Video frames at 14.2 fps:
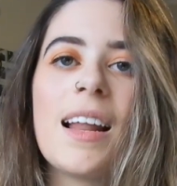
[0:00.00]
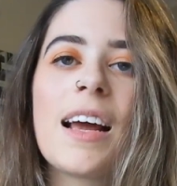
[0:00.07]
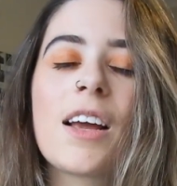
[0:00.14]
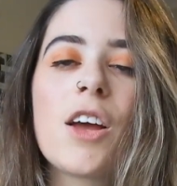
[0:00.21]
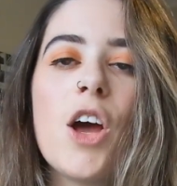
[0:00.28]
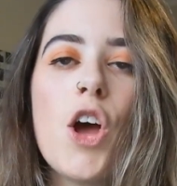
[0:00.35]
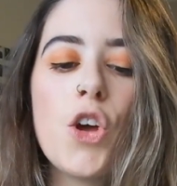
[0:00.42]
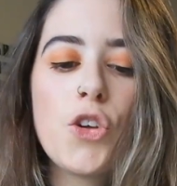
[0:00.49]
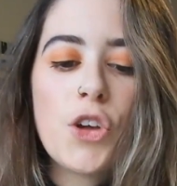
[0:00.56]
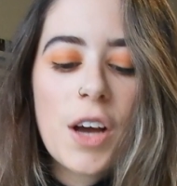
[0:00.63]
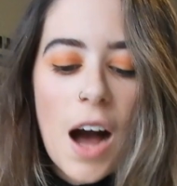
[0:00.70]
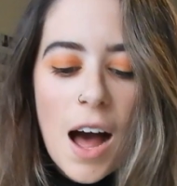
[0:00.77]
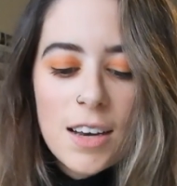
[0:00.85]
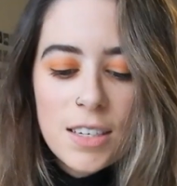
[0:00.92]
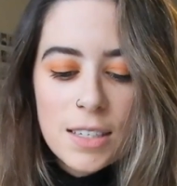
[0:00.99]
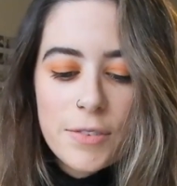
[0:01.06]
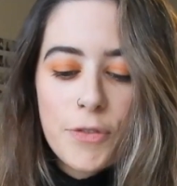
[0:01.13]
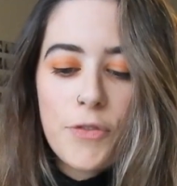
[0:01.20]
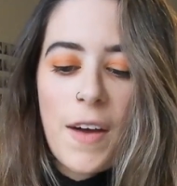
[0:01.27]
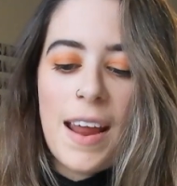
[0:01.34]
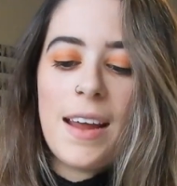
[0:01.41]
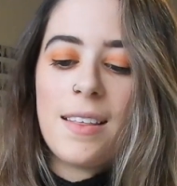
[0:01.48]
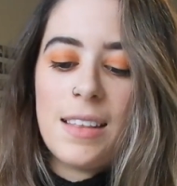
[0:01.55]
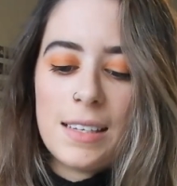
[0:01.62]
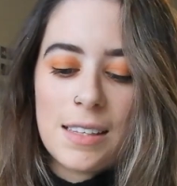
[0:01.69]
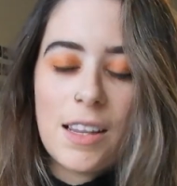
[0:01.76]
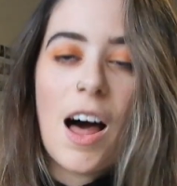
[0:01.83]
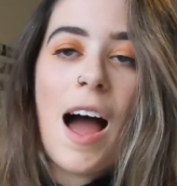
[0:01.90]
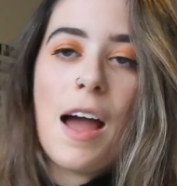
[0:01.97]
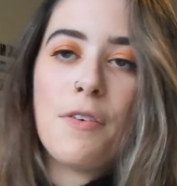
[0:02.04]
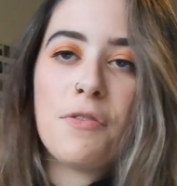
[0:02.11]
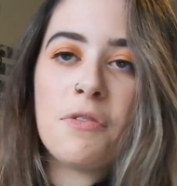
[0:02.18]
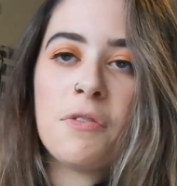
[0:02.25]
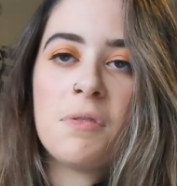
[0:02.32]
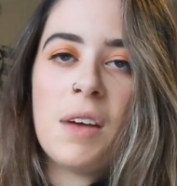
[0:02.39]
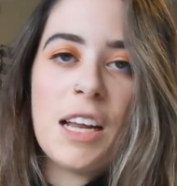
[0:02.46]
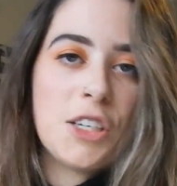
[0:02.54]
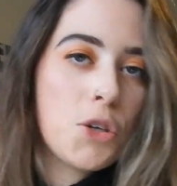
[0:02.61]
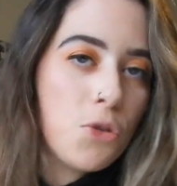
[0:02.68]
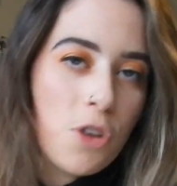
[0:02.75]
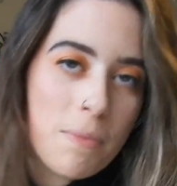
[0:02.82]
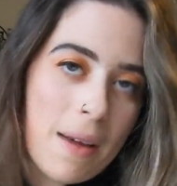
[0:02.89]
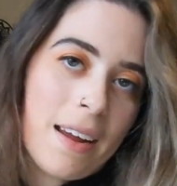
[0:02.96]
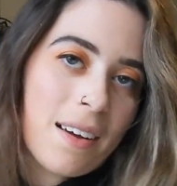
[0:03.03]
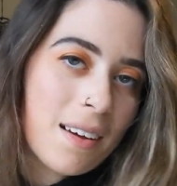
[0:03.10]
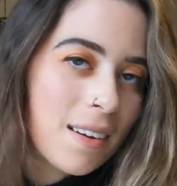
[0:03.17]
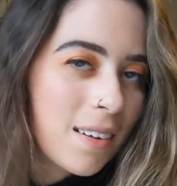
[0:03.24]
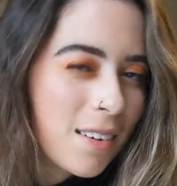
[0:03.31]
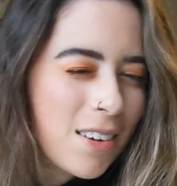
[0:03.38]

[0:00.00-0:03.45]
Like, you can't just fake this life until you make it.